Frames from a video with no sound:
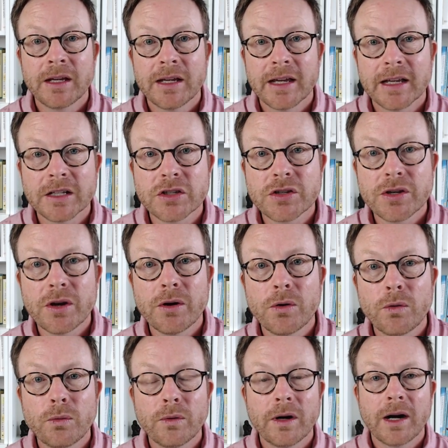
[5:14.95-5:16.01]
And
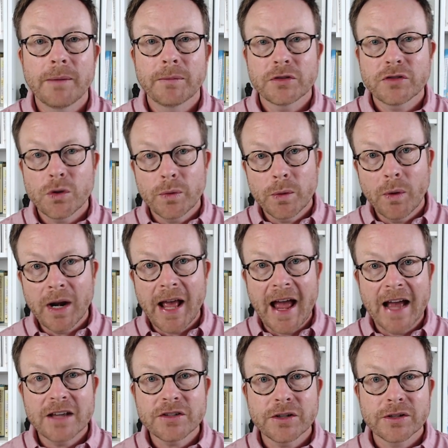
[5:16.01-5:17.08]
so so we want to
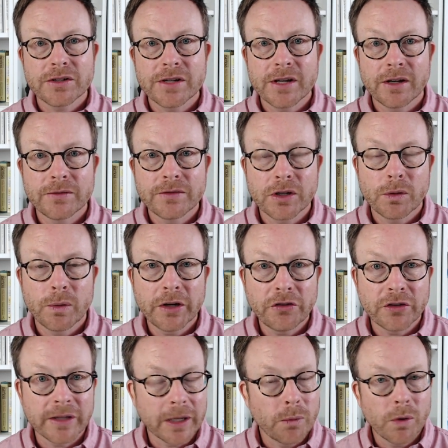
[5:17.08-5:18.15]
ask ourselves the
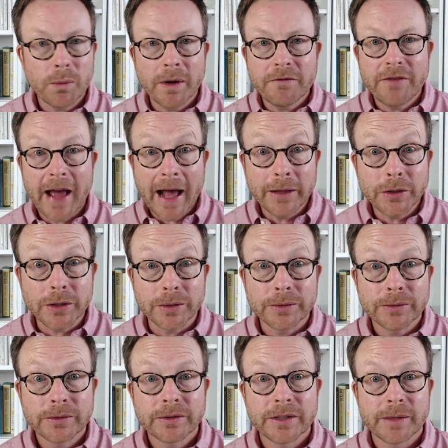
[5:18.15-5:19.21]
question, like, what do I value
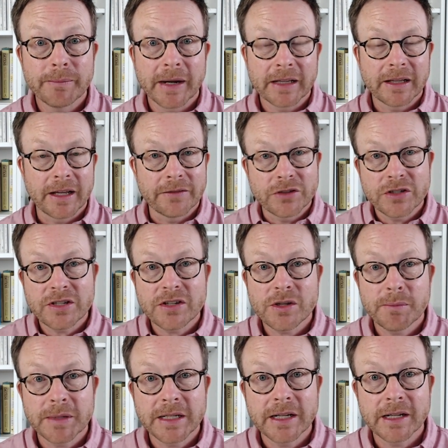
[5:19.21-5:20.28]
in my life, just as a
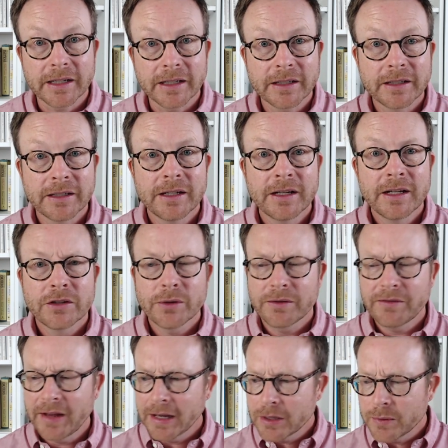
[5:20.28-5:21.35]
beginning? Do I
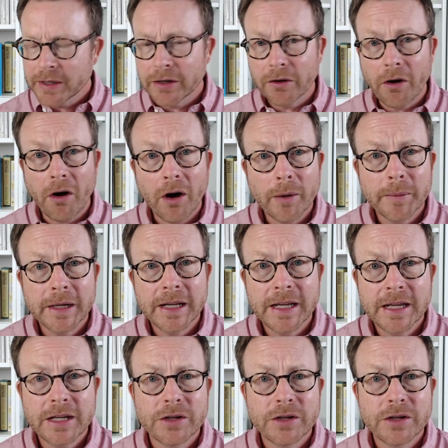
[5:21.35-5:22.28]
value inner harmony?